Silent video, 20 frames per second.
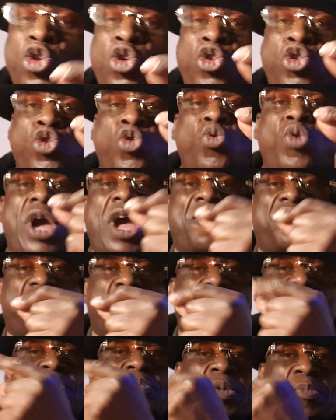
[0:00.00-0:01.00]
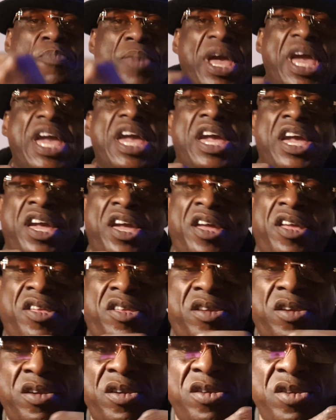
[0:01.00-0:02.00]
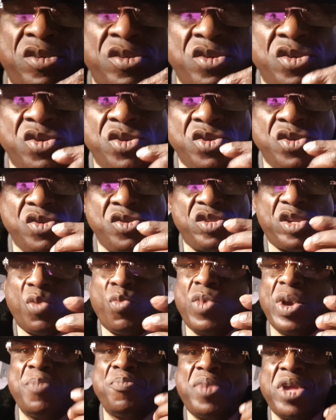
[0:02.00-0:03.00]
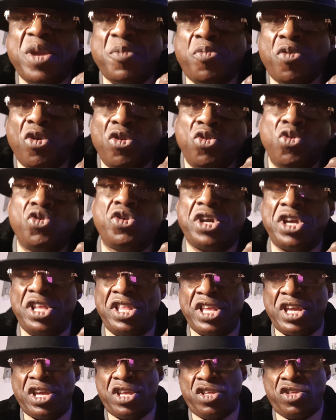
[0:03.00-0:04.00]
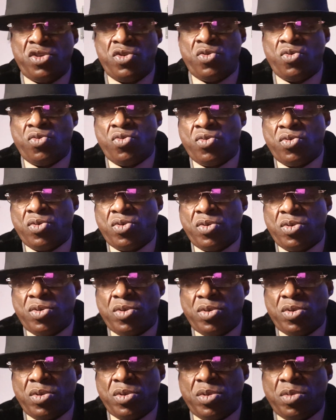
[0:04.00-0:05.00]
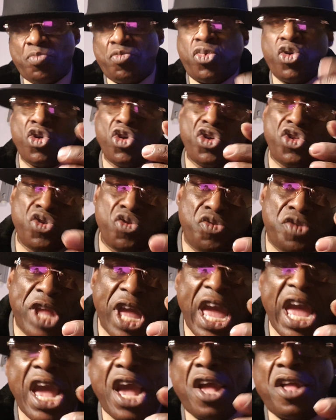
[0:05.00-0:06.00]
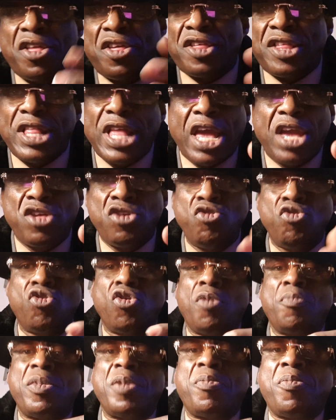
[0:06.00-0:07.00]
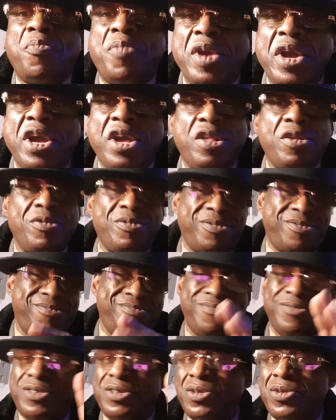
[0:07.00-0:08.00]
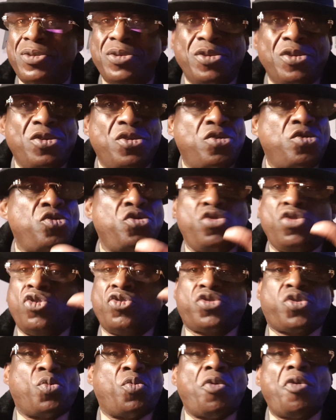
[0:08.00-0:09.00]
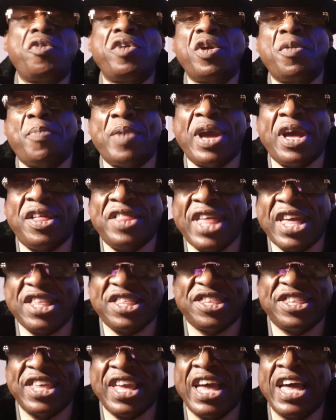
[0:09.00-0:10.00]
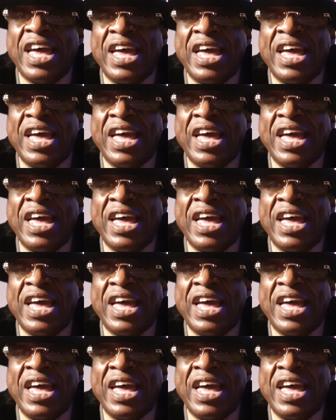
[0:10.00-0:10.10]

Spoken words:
You have to be prepared that when people are looking at you, putting you down, you've got to be prepared not to worry about that side.